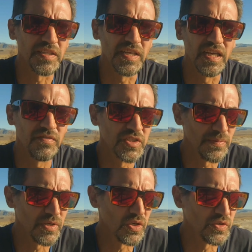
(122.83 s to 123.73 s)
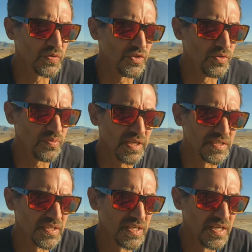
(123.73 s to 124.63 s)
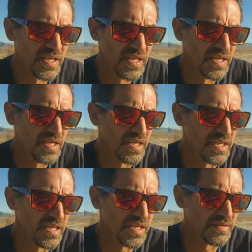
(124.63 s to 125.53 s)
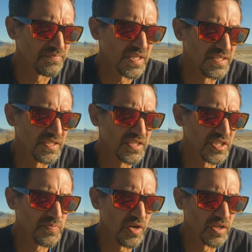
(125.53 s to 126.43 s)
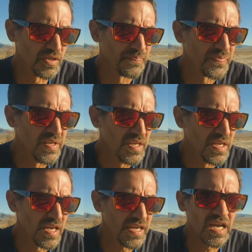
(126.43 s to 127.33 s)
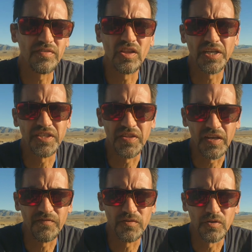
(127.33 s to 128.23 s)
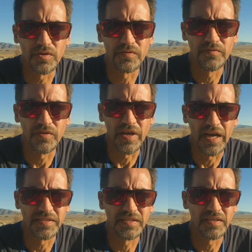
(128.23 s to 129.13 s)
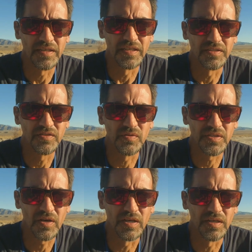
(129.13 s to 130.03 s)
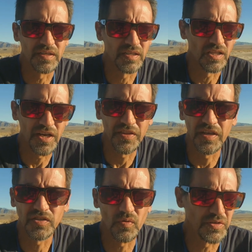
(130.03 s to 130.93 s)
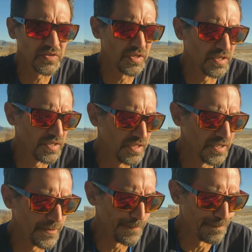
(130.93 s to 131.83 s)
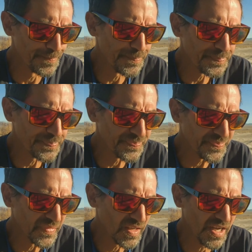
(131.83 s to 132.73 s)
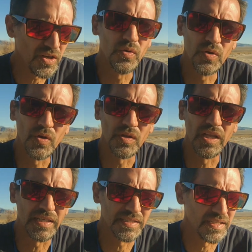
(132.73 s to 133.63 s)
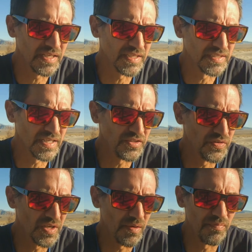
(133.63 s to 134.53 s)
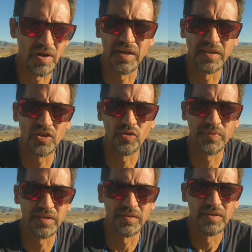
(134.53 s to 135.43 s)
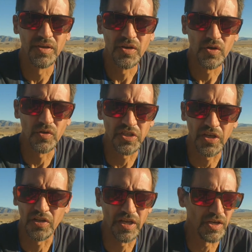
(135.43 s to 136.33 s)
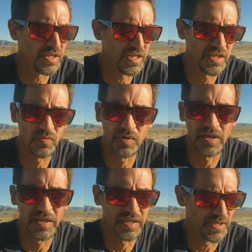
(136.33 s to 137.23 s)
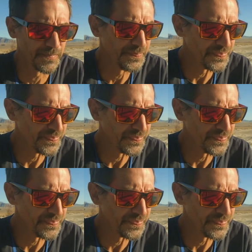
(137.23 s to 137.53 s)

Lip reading: like that. Every time I go to a new place, it does get smaller. And I have a lot to thank for that to Sarah. A lot of thanks go out to her. I owe her a lot, and I do not mind helping her channel out any way I can.